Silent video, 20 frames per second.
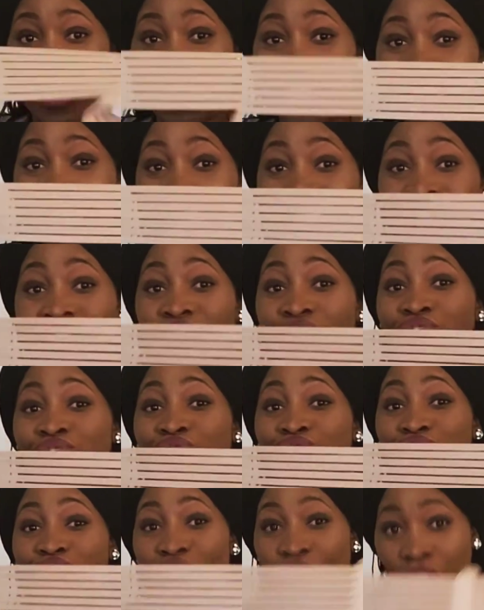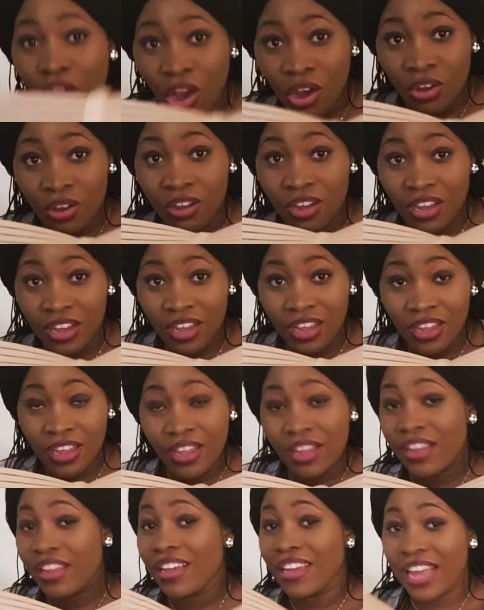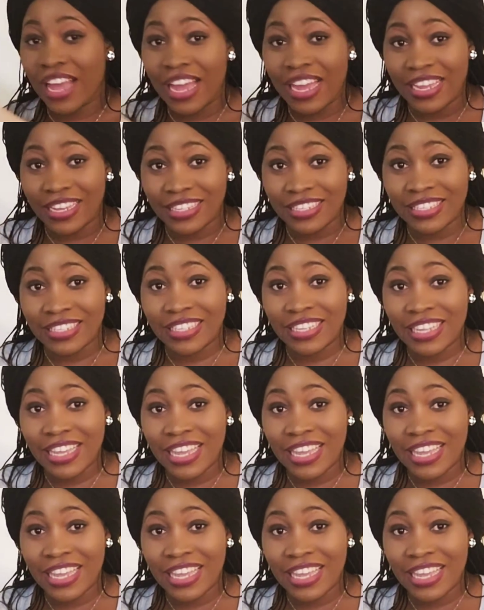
It is strong, guys.